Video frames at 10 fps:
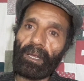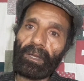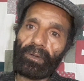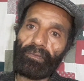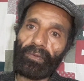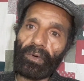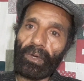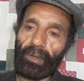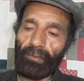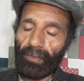to
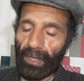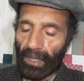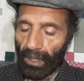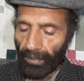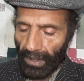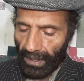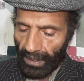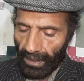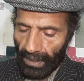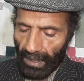work well upon it.